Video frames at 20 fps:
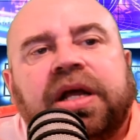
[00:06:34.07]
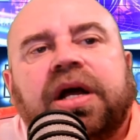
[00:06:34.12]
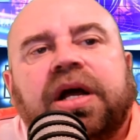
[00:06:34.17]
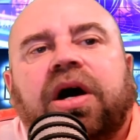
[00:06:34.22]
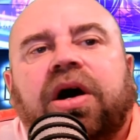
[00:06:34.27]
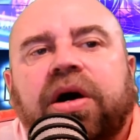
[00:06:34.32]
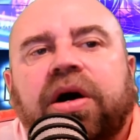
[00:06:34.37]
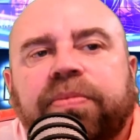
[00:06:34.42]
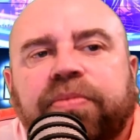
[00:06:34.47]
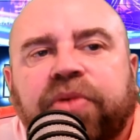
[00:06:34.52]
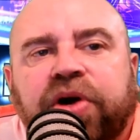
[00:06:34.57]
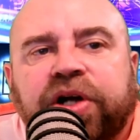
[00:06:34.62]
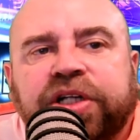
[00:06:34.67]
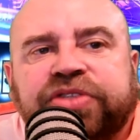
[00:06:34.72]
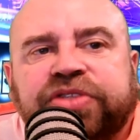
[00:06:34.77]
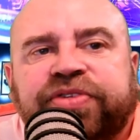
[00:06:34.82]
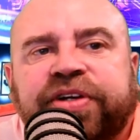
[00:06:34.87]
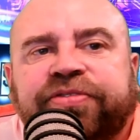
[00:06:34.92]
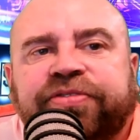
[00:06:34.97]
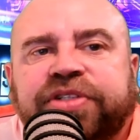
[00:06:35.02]
On March
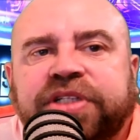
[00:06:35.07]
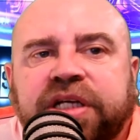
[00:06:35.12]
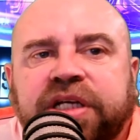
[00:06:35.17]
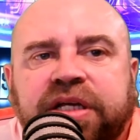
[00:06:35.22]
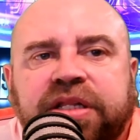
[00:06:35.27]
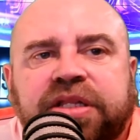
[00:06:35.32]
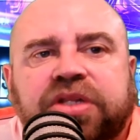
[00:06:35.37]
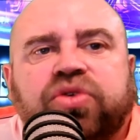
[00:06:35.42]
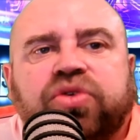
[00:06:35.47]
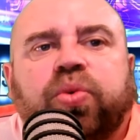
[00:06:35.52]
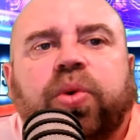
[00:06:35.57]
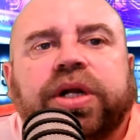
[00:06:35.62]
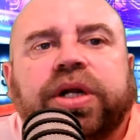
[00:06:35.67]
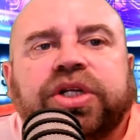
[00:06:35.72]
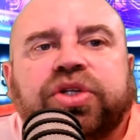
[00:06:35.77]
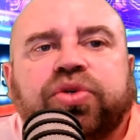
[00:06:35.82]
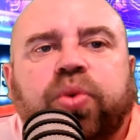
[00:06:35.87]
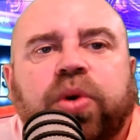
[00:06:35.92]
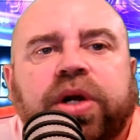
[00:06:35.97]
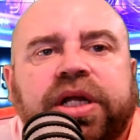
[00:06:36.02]
15th,
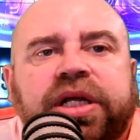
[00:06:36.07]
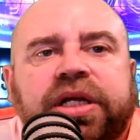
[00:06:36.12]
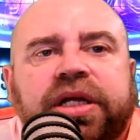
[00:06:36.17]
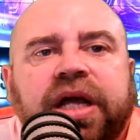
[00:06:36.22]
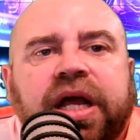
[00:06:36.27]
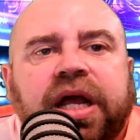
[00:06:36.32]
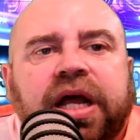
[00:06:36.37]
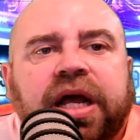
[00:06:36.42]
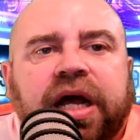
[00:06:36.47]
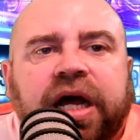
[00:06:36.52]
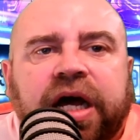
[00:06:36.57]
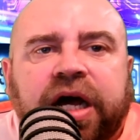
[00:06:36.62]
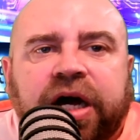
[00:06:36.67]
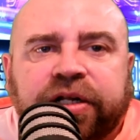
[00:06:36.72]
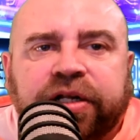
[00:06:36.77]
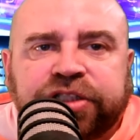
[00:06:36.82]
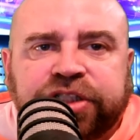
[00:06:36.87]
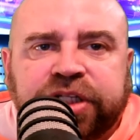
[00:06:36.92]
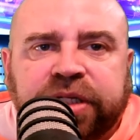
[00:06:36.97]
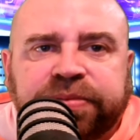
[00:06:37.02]
2020,
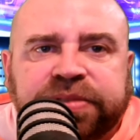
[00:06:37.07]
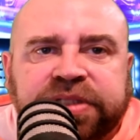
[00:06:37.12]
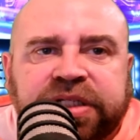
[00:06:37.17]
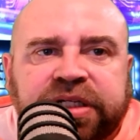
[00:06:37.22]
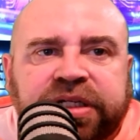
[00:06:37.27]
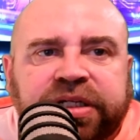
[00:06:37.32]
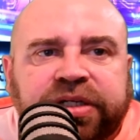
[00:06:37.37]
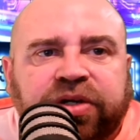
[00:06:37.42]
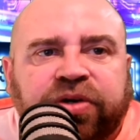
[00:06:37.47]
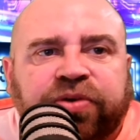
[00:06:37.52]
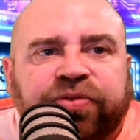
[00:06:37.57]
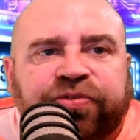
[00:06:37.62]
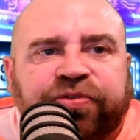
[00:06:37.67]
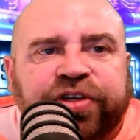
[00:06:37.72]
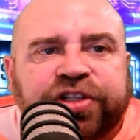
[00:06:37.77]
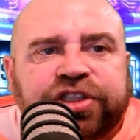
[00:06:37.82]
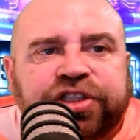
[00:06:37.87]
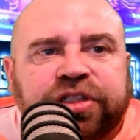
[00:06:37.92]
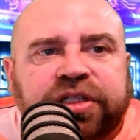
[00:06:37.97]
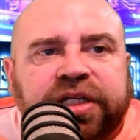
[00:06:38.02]
Alex Hemsky
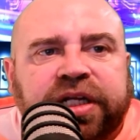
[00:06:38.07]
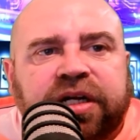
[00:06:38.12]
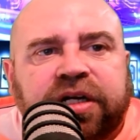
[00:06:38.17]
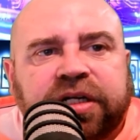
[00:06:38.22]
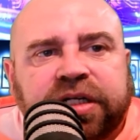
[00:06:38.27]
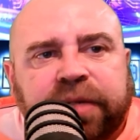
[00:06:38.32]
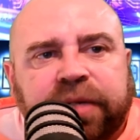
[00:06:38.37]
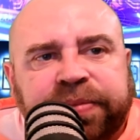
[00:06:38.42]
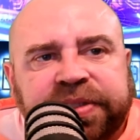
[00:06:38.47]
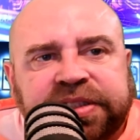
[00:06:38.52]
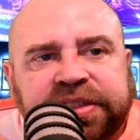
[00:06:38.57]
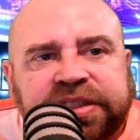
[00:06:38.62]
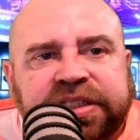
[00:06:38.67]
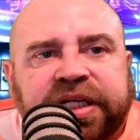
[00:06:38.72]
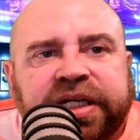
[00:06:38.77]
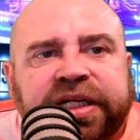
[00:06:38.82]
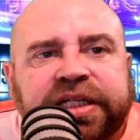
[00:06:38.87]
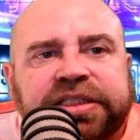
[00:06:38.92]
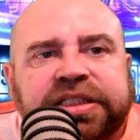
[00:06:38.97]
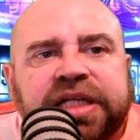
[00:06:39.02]
officially hung up his
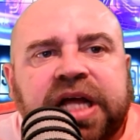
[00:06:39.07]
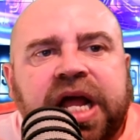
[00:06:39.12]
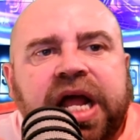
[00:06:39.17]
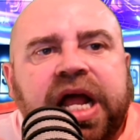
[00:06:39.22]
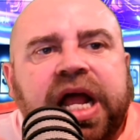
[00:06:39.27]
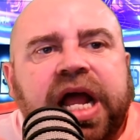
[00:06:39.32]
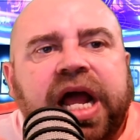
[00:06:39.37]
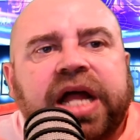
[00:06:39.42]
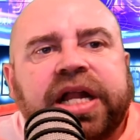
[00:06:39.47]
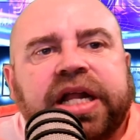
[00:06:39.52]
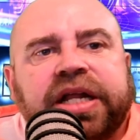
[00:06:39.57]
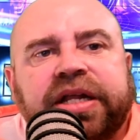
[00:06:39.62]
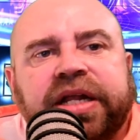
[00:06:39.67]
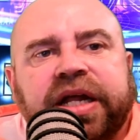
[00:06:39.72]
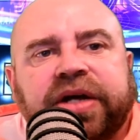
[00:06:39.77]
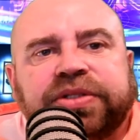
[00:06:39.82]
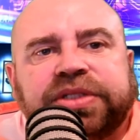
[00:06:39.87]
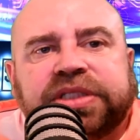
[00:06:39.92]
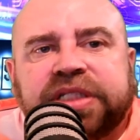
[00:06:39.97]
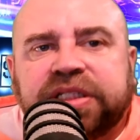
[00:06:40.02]
skates and
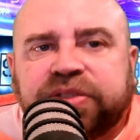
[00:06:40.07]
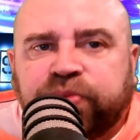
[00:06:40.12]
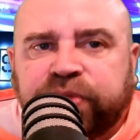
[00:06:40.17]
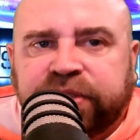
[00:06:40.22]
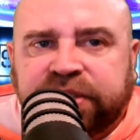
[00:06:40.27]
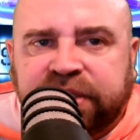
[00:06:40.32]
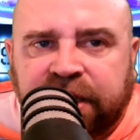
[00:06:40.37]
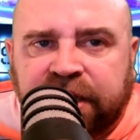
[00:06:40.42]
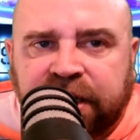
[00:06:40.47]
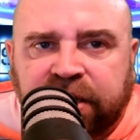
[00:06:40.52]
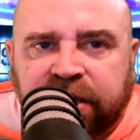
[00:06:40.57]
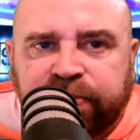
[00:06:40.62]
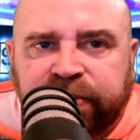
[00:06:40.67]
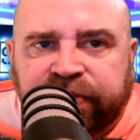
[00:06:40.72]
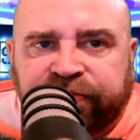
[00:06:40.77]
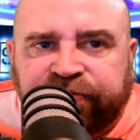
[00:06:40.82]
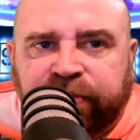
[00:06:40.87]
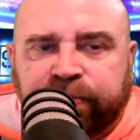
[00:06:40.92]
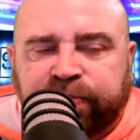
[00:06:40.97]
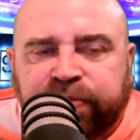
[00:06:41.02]
announced his
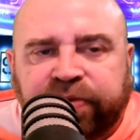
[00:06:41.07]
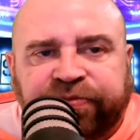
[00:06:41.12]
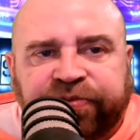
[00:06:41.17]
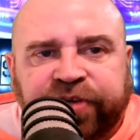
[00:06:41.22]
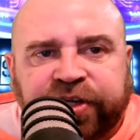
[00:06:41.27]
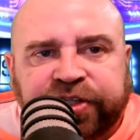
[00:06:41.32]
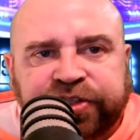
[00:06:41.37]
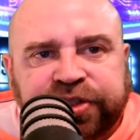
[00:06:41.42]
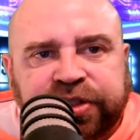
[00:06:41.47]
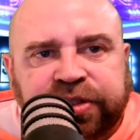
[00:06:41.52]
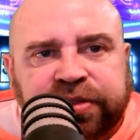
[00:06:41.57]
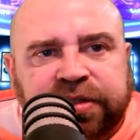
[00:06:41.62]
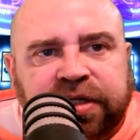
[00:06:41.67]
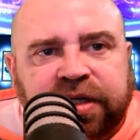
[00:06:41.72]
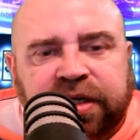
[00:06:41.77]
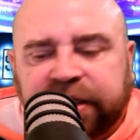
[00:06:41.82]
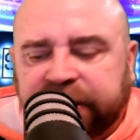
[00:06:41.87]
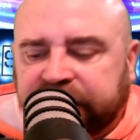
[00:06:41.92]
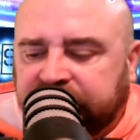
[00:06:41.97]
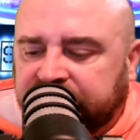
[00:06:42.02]
retirement from professional
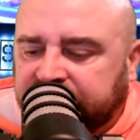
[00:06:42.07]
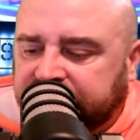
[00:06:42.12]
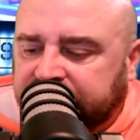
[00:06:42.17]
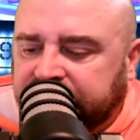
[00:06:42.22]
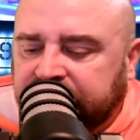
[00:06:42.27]
hockey.